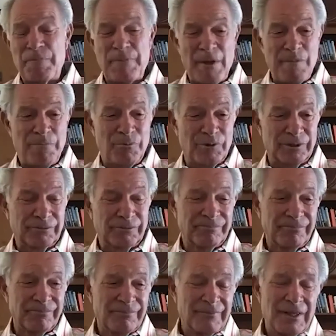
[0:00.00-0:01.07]
paperwork.
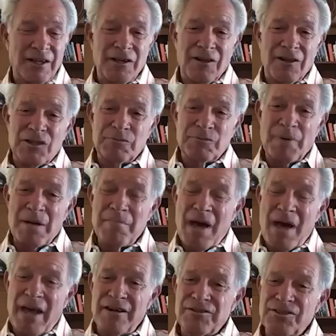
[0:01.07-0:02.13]
So my
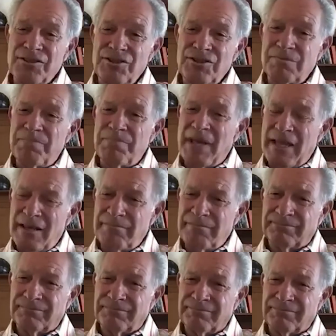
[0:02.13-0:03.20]
manager says, man,
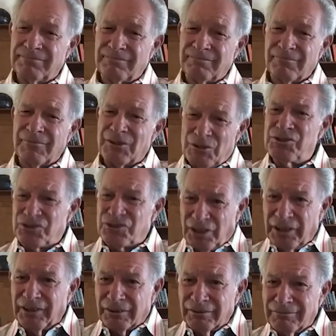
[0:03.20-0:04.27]
you stink.
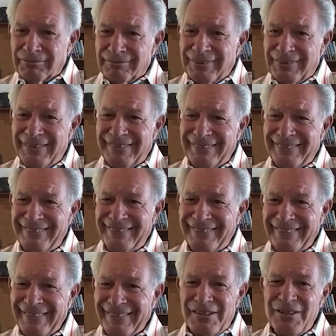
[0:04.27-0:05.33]

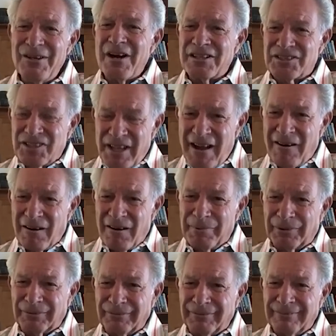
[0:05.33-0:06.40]
You are terrible.
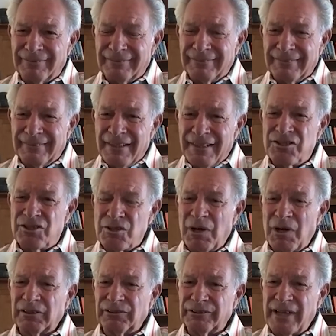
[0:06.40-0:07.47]
He said,
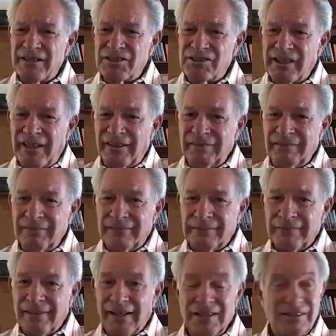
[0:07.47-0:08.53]
you want to learn how to
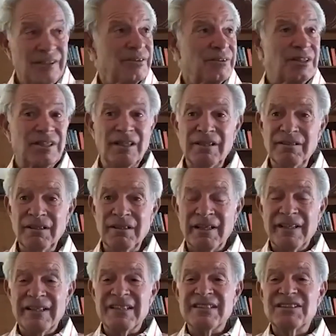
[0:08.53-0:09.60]
sell? I said, are you
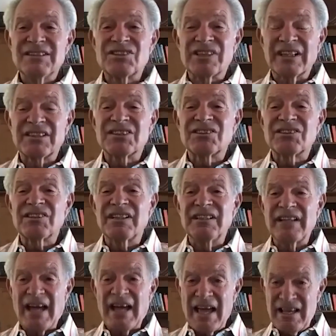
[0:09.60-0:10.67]
kidding?
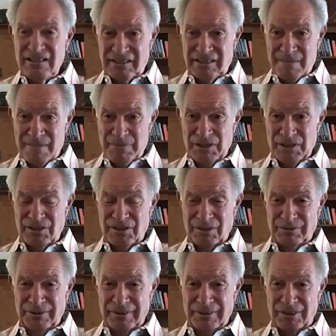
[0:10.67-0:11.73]
60 days I've been
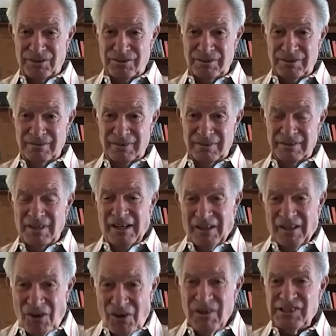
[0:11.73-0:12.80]
doing this.
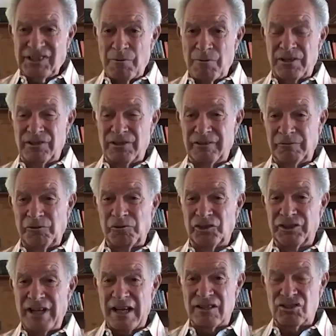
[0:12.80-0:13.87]
Of course I want to learn
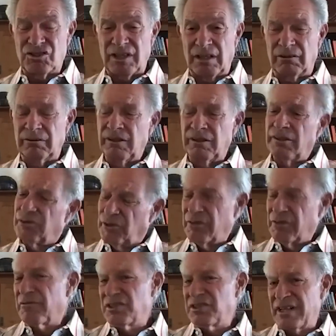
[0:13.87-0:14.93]
how to sell. The only
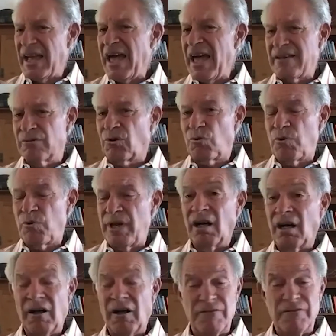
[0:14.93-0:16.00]
reason I hadn't quit,
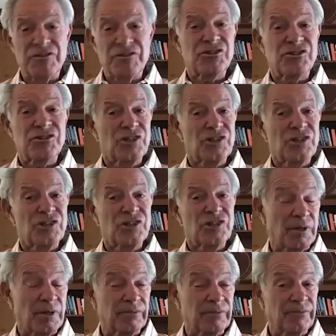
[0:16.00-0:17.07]
other sales were making
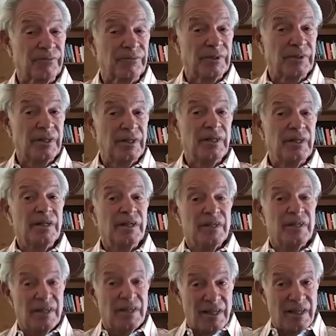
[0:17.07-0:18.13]
more money than I could dream of.
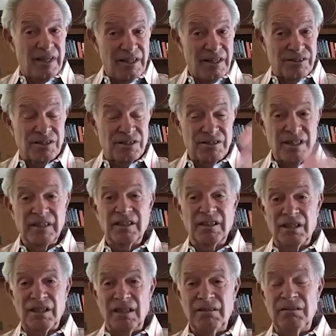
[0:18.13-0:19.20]
He says, then
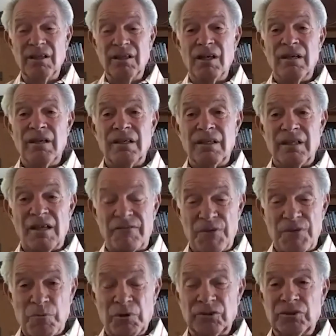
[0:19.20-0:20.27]
kid, if you want
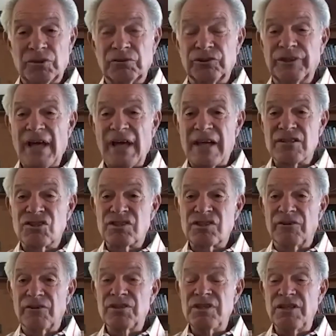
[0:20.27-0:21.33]
to learn how to sell, you need to
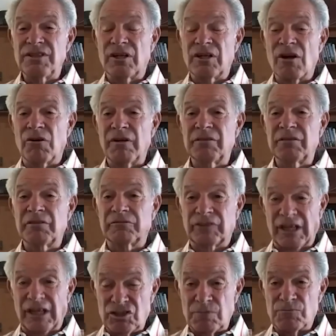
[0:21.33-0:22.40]
go and get some
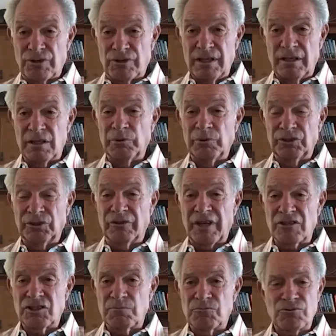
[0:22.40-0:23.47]
training. You want to go get some
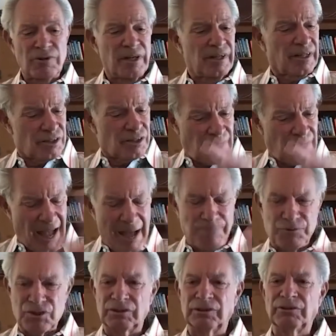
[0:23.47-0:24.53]
training? I said,
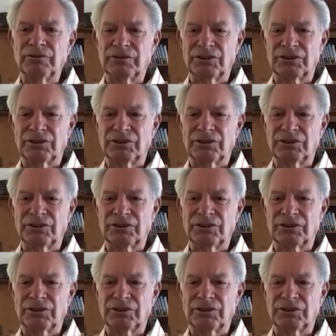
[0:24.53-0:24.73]
absolutely.